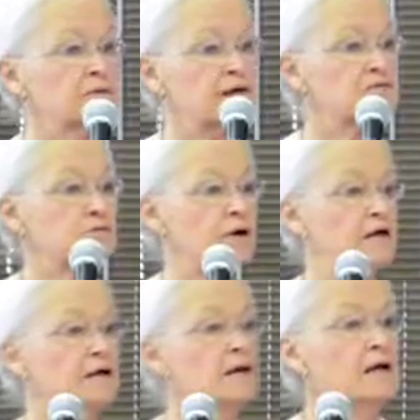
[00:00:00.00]
that's the way
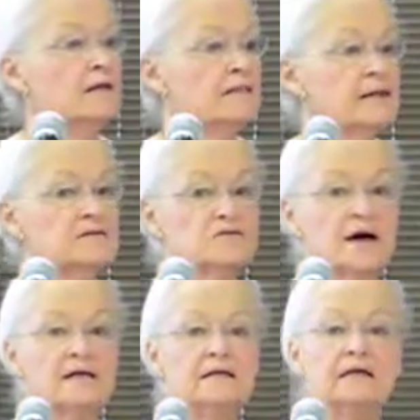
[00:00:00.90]
they
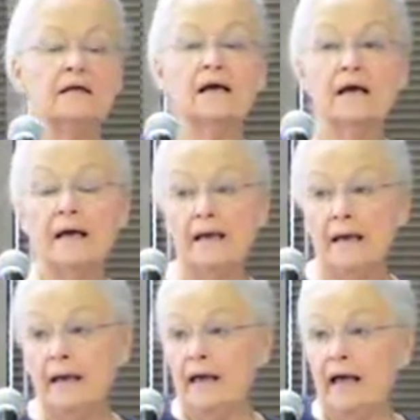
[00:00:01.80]
designed it.
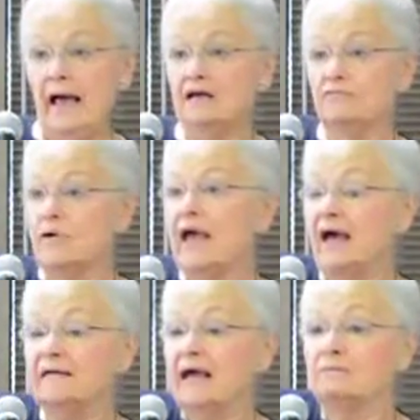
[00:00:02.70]
And if we
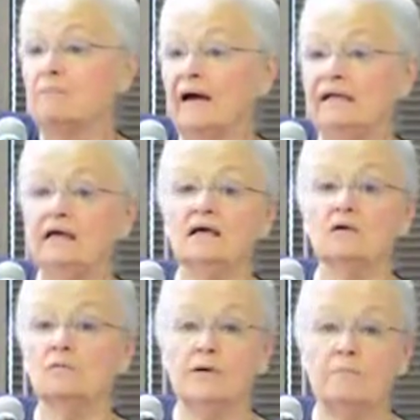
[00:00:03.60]
hadn't had mining
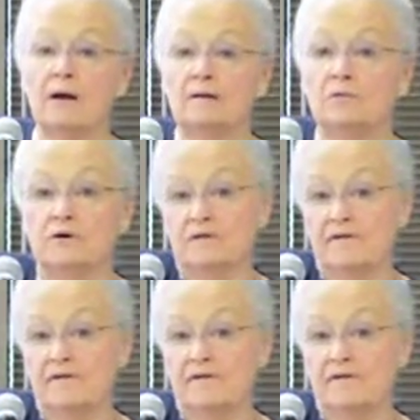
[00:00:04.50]
here, we probably wouldn't have